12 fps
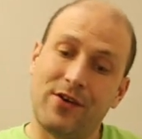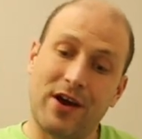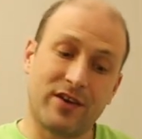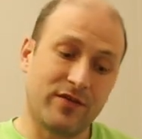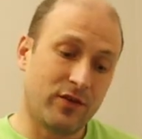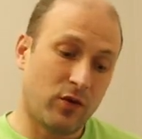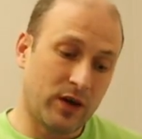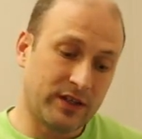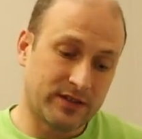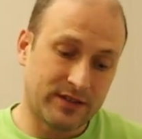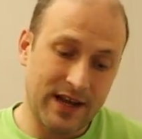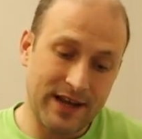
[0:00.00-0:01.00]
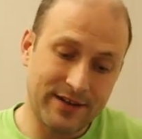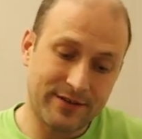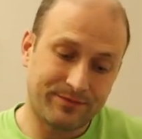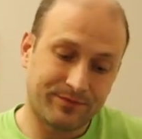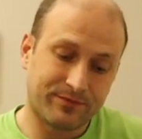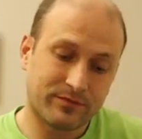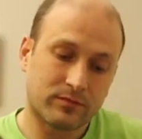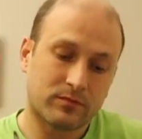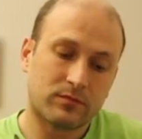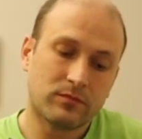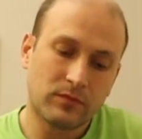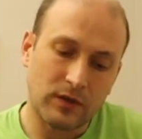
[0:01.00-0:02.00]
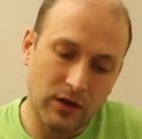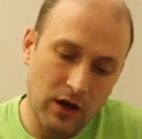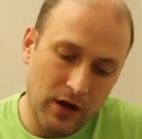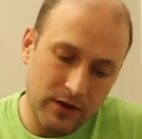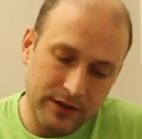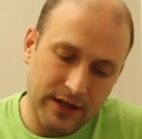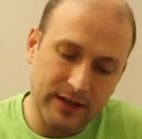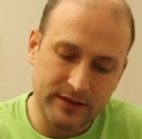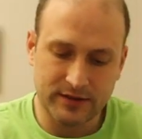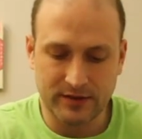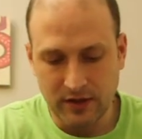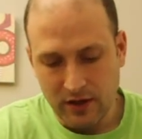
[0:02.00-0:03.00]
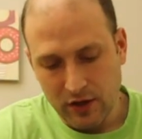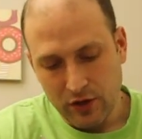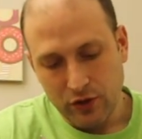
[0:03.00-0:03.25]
I don't even know where I stand. Oh, yeah, that's